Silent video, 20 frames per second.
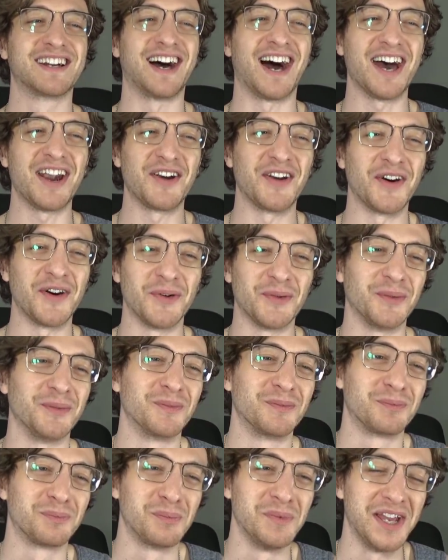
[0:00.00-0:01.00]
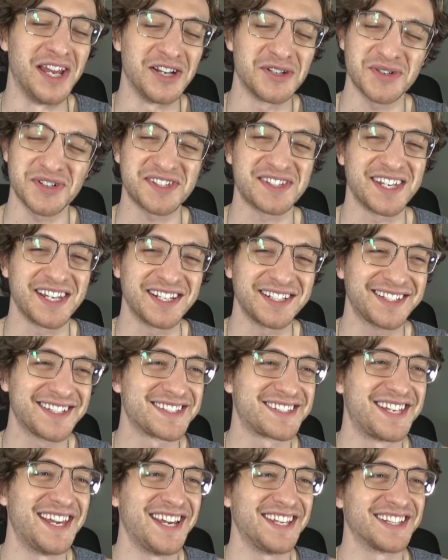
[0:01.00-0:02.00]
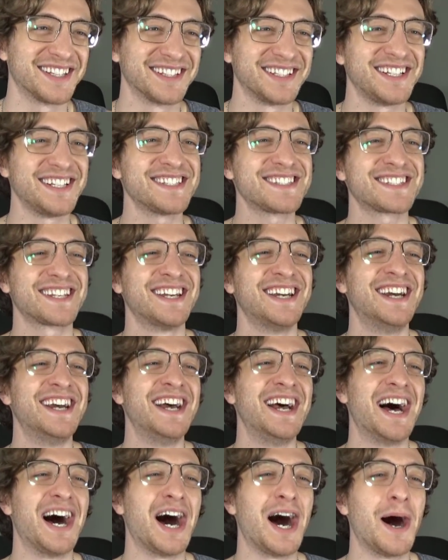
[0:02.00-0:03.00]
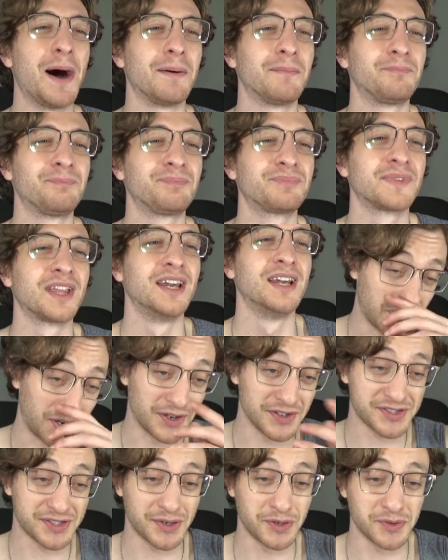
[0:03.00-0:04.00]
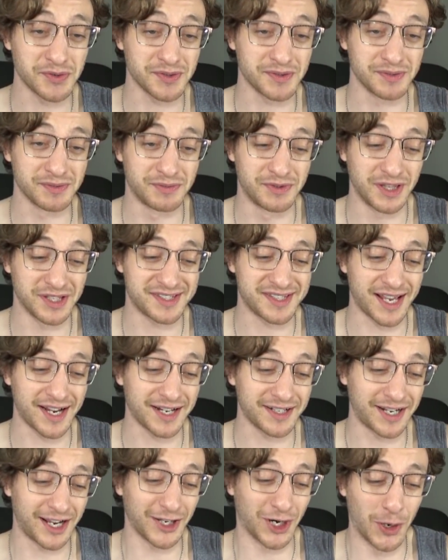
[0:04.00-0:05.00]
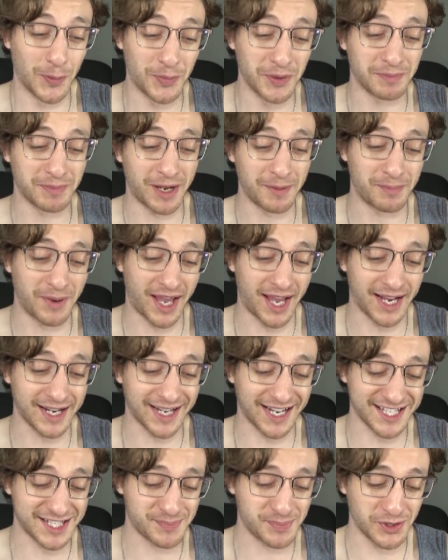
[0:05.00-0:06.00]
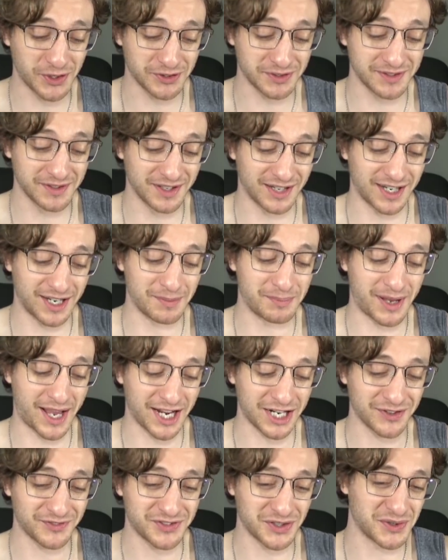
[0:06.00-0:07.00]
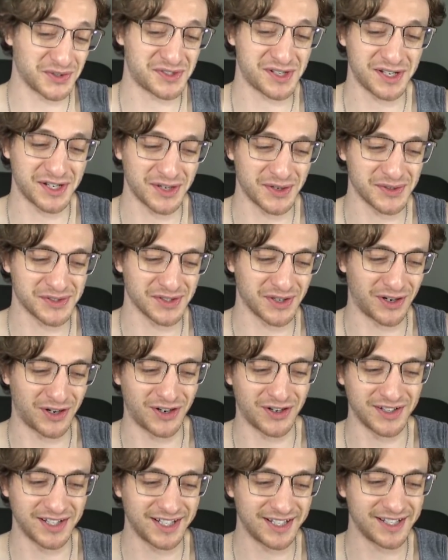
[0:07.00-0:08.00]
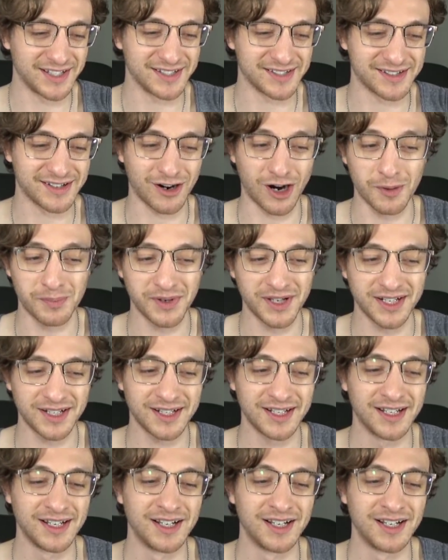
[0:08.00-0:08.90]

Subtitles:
don't know, interesting to say the least. Also, the second I opened my bag, I spilled a bag of Tostitos on his carpet,